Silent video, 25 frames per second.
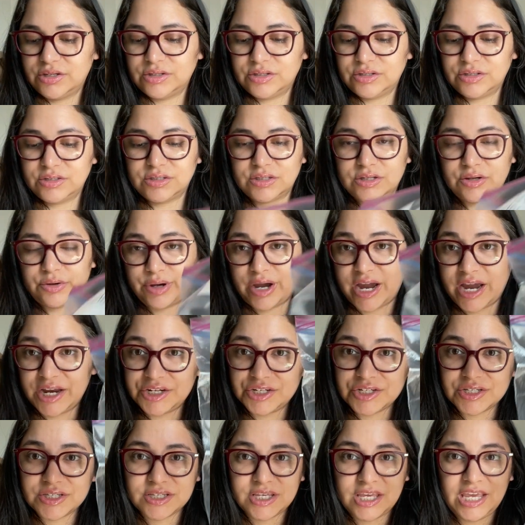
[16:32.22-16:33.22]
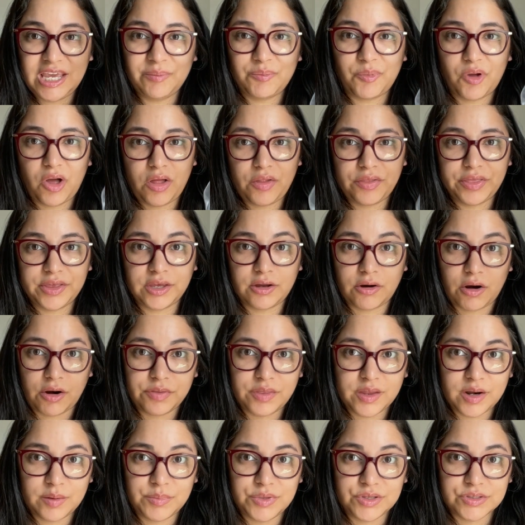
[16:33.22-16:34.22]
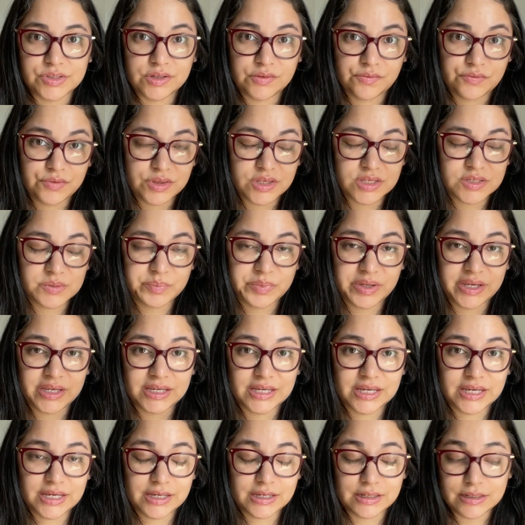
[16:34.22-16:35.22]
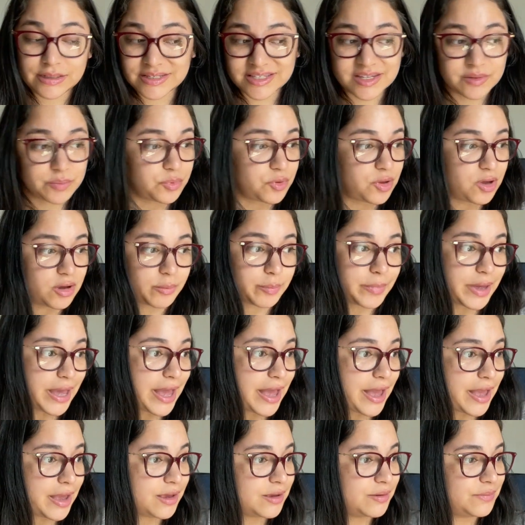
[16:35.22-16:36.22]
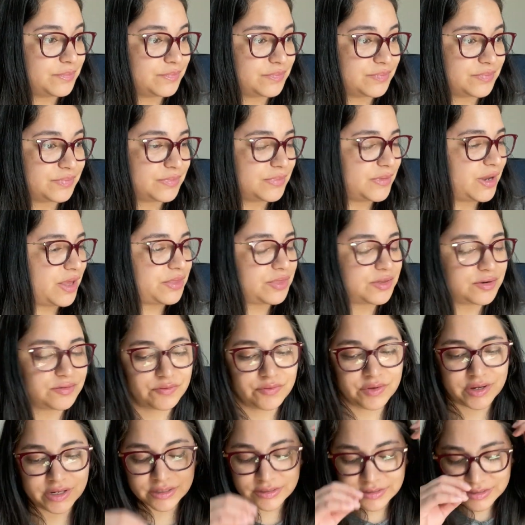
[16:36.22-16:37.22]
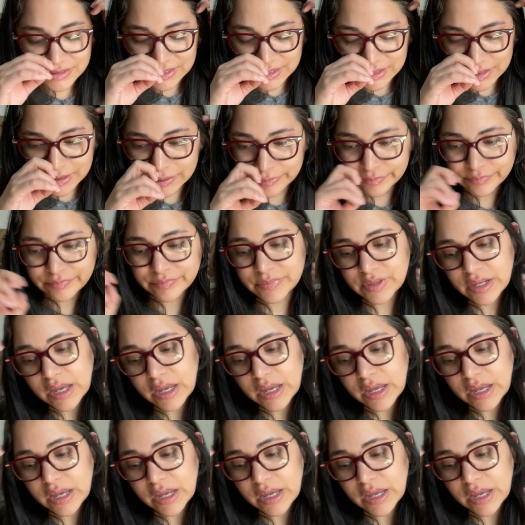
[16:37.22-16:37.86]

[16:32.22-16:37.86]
So I just keep all the yarn that I'm using for this blanket in a Ziploc bag, nothing fancy.